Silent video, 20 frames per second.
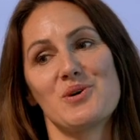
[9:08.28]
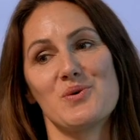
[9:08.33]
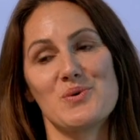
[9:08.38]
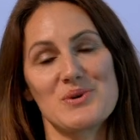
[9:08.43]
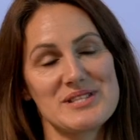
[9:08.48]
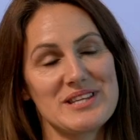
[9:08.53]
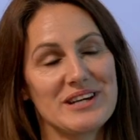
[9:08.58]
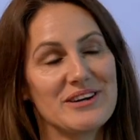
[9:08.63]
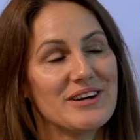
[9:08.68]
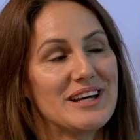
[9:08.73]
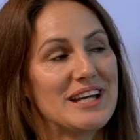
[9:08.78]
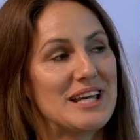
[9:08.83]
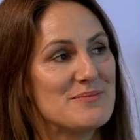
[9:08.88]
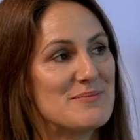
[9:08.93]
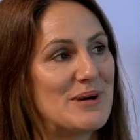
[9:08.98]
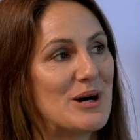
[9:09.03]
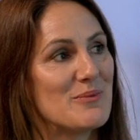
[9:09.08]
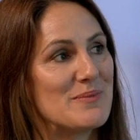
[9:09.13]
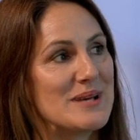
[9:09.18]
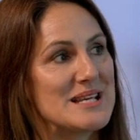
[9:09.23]
Coursera
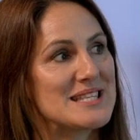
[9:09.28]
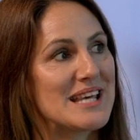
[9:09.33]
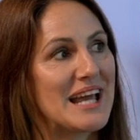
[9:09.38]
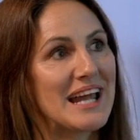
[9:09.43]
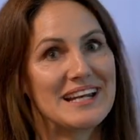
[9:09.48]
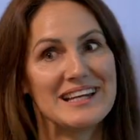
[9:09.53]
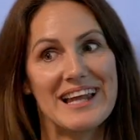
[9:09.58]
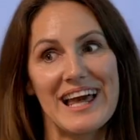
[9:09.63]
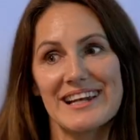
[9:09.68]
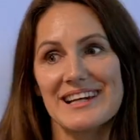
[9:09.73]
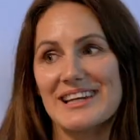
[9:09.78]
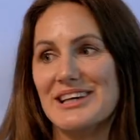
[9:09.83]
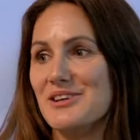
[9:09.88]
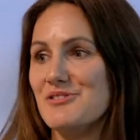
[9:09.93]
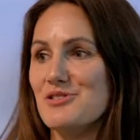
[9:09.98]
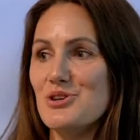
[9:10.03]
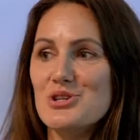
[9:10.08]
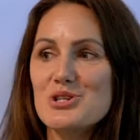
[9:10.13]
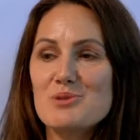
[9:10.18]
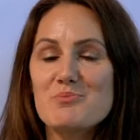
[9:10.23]
emailed me saying, Natalie,
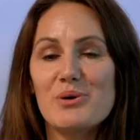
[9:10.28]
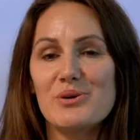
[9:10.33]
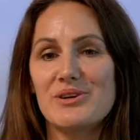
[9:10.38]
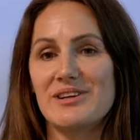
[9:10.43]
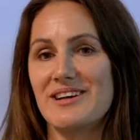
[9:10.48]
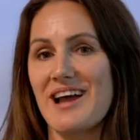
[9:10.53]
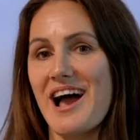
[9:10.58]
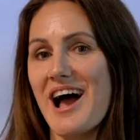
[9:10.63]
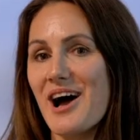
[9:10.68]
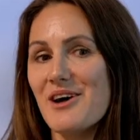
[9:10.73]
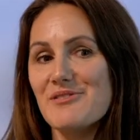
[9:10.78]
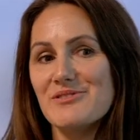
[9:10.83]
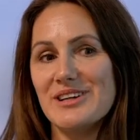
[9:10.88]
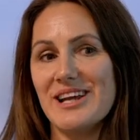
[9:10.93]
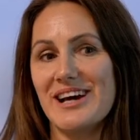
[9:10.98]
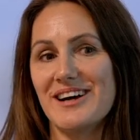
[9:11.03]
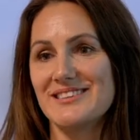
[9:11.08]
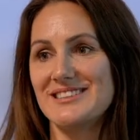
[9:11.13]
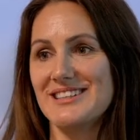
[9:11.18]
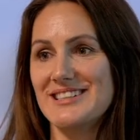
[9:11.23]
if you just put in half an
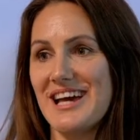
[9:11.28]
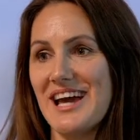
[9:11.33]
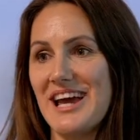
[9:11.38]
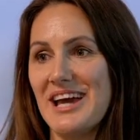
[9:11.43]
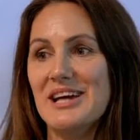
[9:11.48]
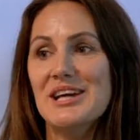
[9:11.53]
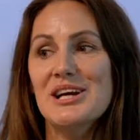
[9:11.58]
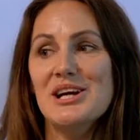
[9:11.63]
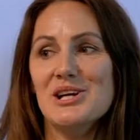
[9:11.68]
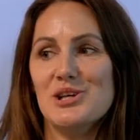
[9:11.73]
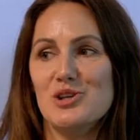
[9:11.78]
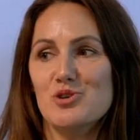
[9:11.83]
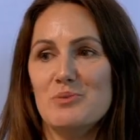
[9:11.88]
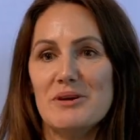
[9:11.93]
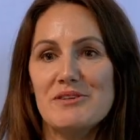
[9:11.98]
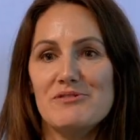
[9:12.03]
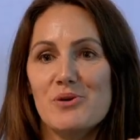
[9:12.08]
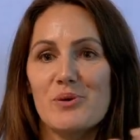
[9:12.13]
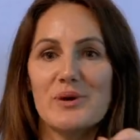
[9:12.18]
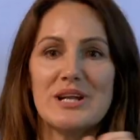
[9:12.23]
hour today, you'll
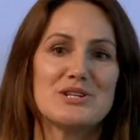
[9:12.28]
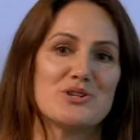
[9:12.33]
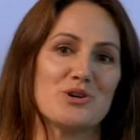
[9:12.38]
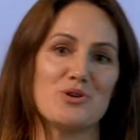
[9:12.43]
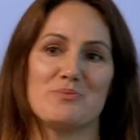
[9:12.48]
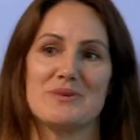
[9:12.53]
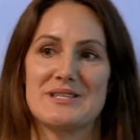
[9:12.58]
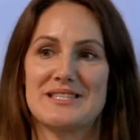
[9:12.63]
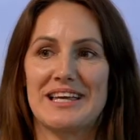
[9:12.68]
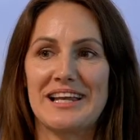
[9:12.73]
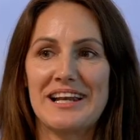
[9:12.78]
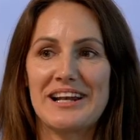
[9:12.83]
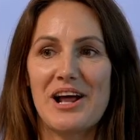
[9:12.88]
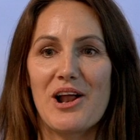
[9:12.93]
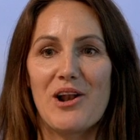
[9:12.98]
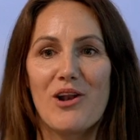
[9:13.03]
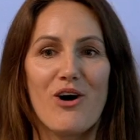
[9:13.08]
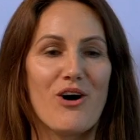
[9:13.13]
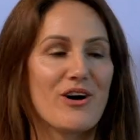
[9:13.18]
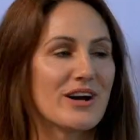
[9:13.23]
be forty-two percent
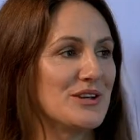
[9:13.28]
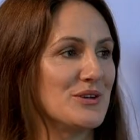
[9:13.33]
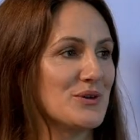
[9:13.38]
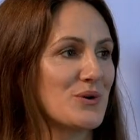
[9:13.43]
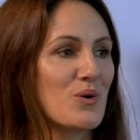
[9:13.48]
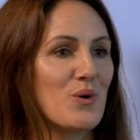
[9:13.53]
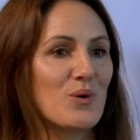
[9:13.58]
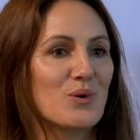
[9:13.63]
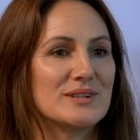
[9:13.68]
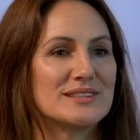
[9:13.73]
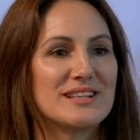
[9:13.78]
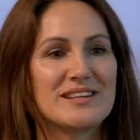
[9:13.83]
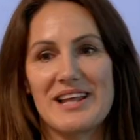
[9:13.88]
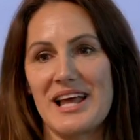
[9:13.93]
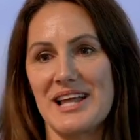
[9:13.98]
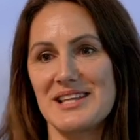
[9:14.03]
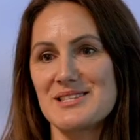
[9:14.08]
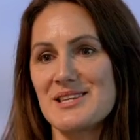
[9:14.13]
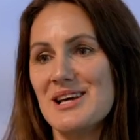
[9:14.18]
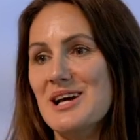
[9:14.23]
along in your course, and
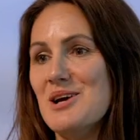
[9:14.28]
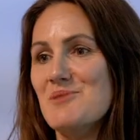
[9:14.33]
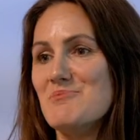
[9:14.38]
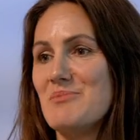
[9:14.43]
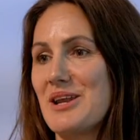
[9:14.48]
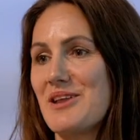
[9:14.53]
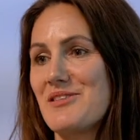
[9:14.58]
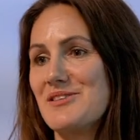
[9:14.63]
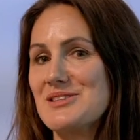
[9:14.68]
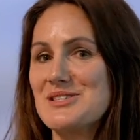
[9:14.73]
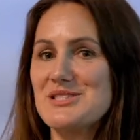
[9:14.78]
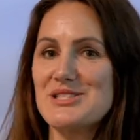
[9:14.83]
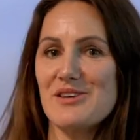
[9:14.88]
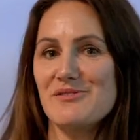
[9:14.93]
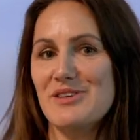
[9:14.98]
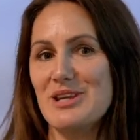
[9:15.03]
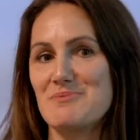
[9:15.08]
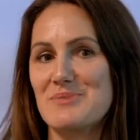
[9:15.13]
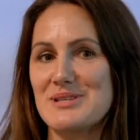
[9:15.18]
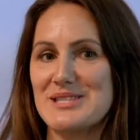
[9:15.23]
that's better than
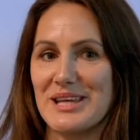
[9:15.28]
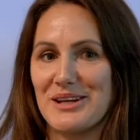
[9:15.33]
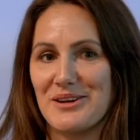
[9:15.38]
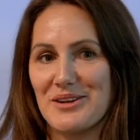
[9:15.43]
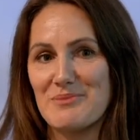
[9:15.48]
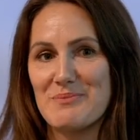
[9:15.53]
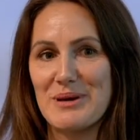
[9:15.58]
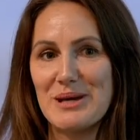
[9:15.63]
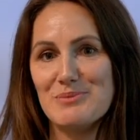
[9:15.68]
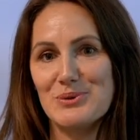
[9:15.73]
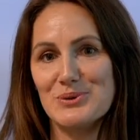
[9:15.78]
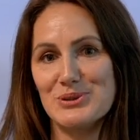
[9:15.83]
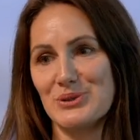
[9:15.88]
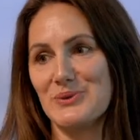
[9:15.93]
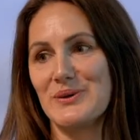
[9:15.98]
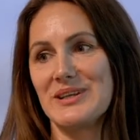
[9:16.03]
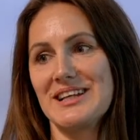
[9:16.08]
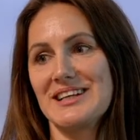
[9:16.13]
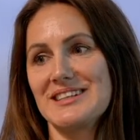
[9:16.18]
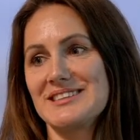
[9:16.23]
seventy percent of the people
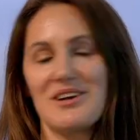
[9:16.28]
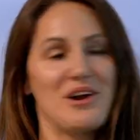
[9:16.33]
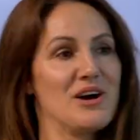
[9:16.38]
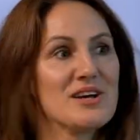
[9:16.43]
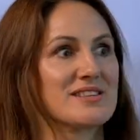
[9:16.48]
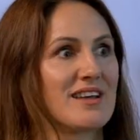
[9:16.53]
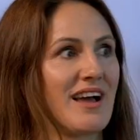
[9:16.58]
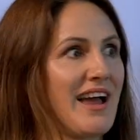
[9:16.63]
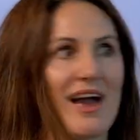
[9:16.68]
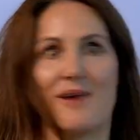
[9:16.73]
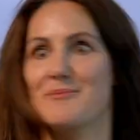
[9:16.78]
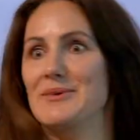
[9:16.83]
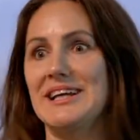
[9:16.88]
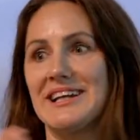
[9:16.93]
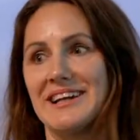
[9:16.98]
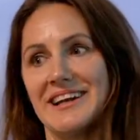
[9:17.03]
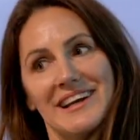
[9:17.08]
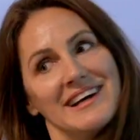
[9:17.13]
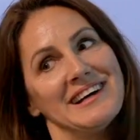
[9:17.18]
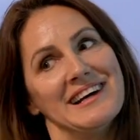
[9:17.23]
doing this. And I was like, I'm
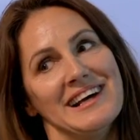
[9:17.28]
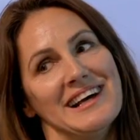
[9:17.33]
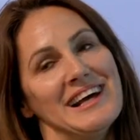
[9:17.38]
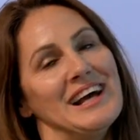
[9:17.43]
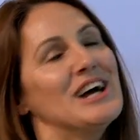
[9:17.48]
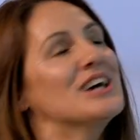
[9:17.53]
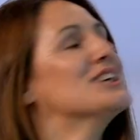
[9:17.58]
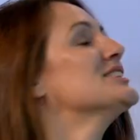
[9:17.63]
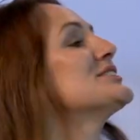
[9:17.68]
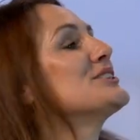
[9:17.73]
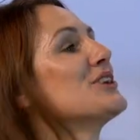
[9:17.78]
in.